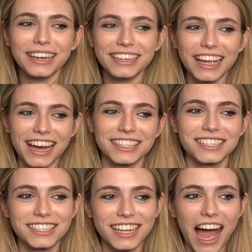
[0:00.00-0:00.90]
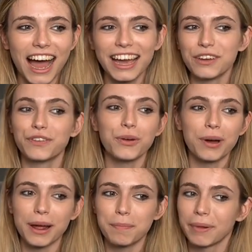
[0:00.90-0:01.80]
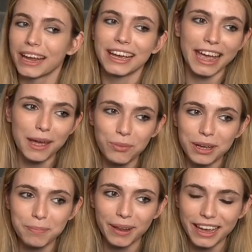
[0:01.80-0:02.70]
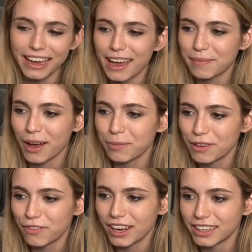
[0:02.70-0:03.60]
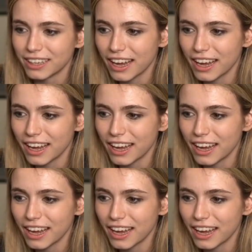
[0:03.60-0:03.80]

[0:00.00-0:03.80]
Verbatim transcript: yes, I, if you want to play a game, we can play a game. That would be fun.